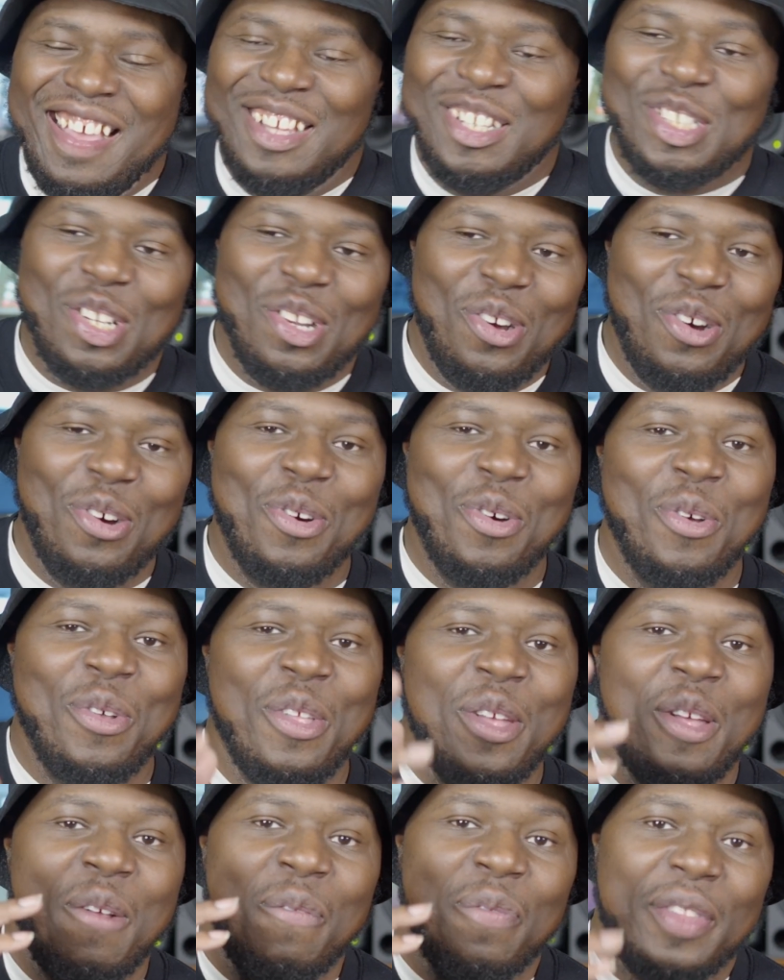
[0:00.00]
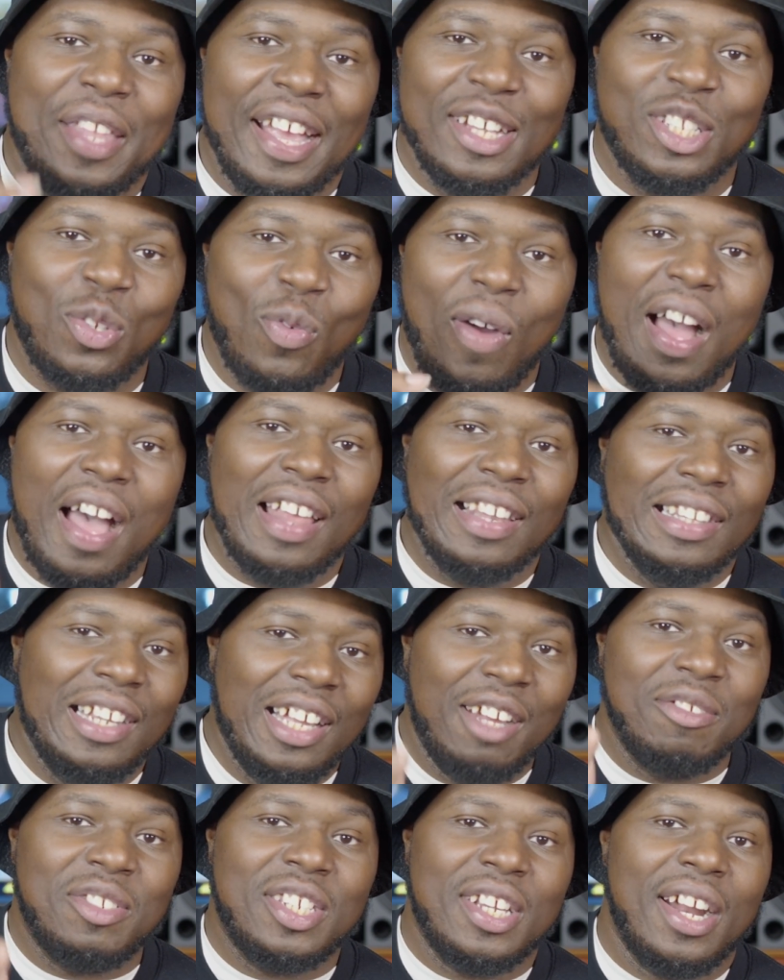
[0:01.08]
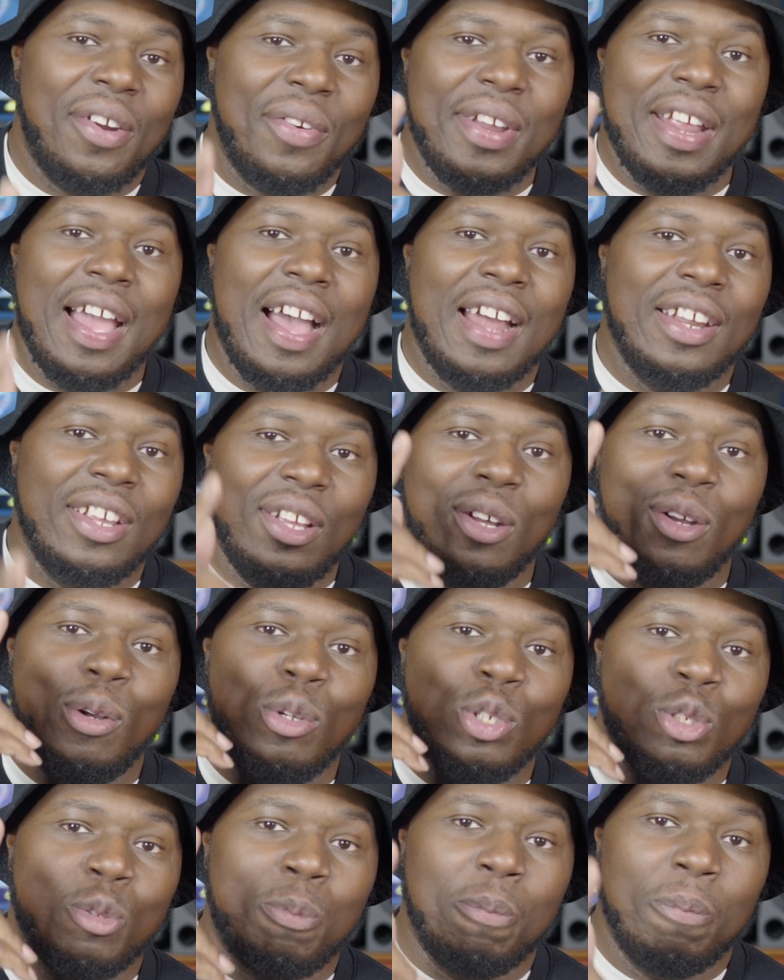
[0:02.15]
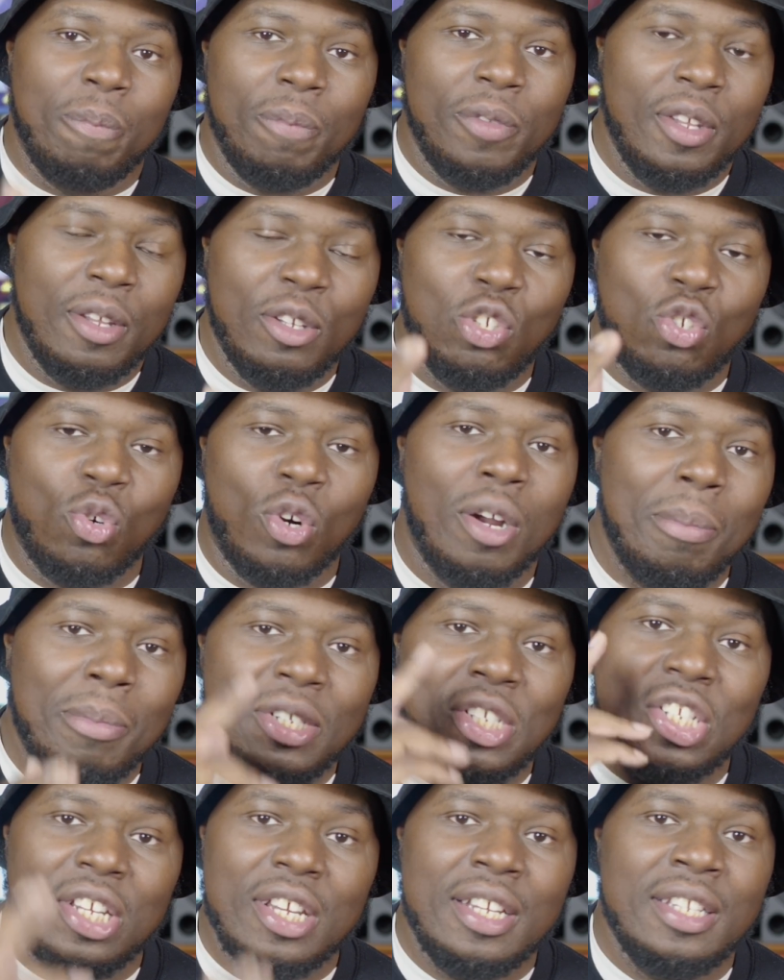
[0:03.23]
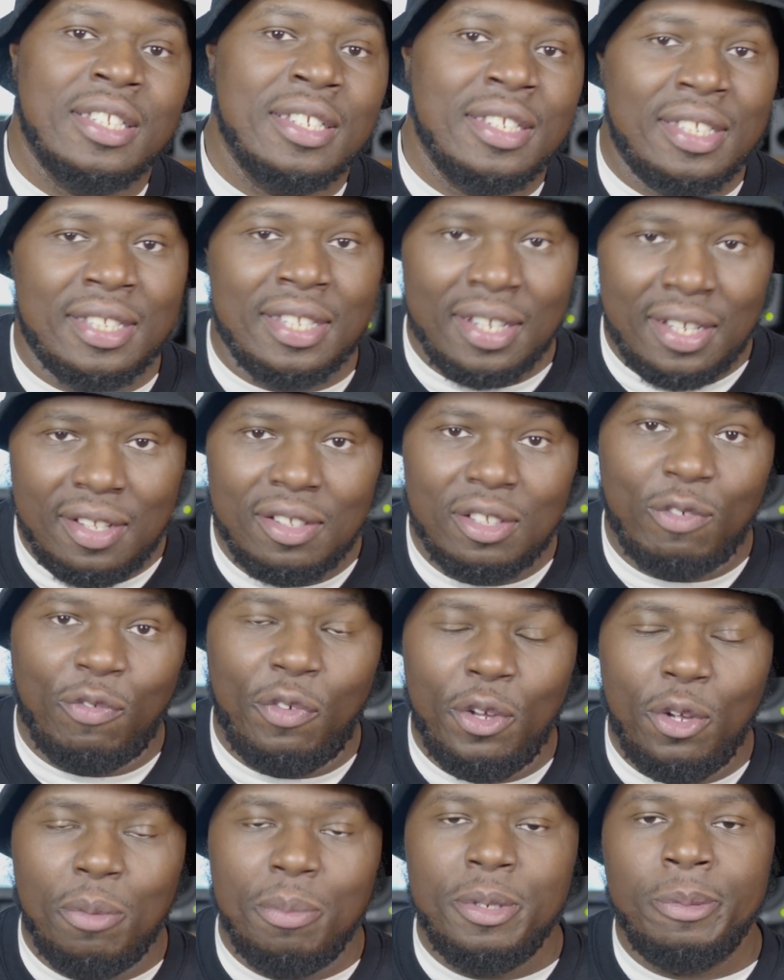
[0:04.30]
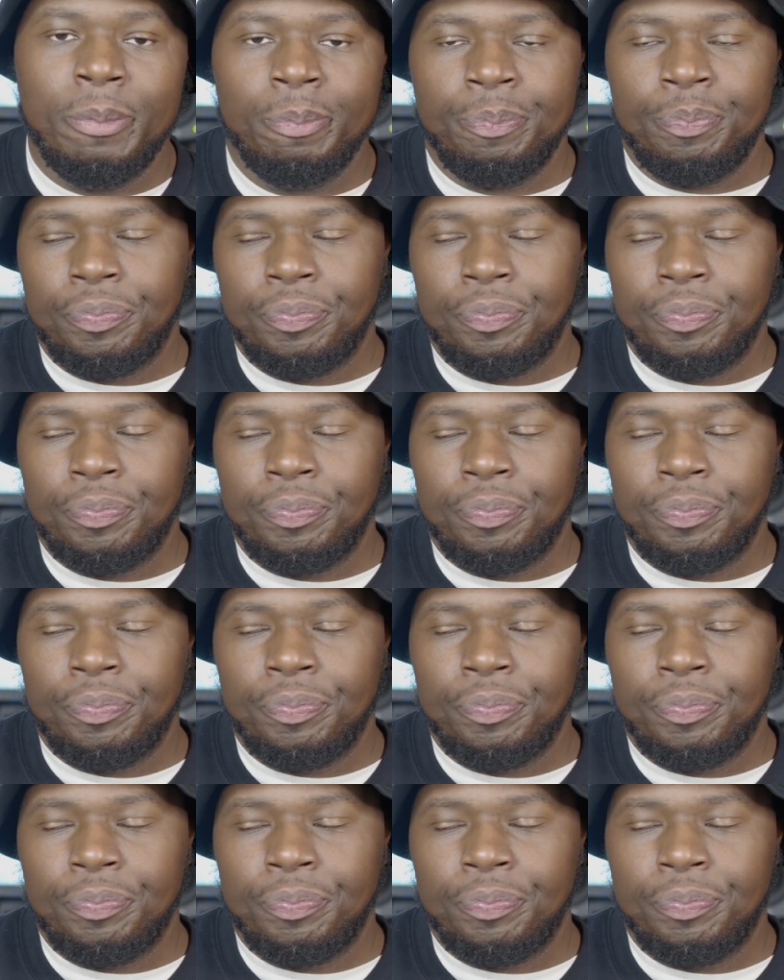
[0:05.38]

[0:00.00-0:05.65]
So that's why I love Cherry Audio's drum machines and synths, feel me?